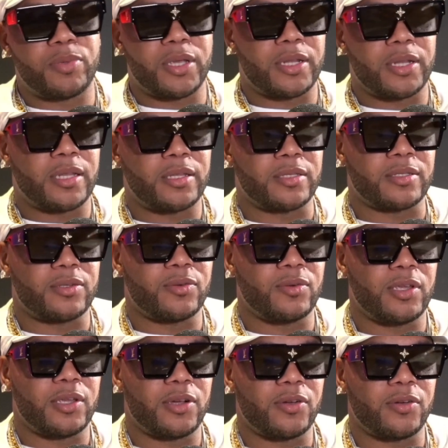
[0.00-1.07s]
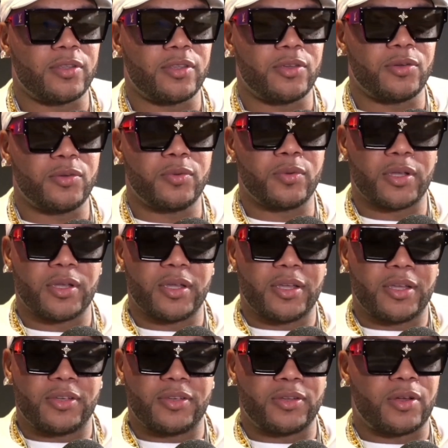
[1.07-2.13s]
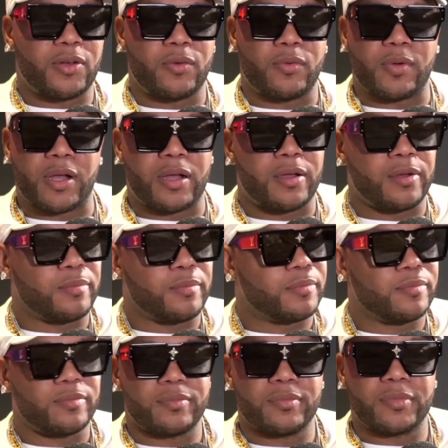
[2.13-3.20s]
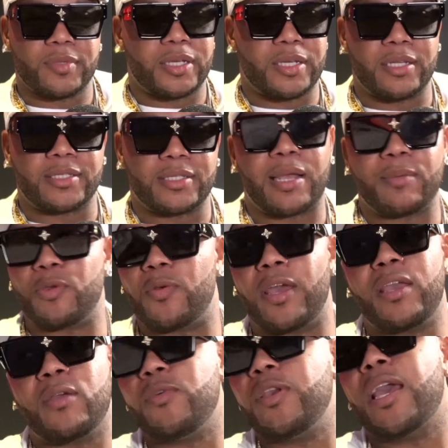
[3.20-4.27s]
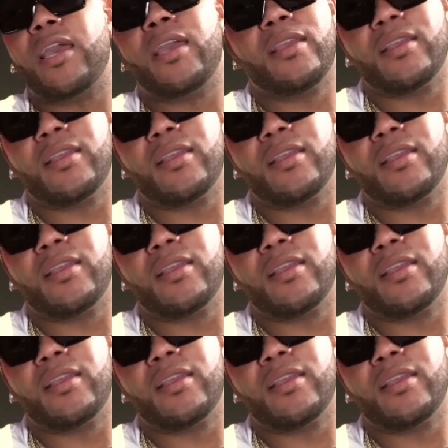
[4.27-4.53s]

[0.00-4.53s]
at the studio and you know, anytime you ate, we ate.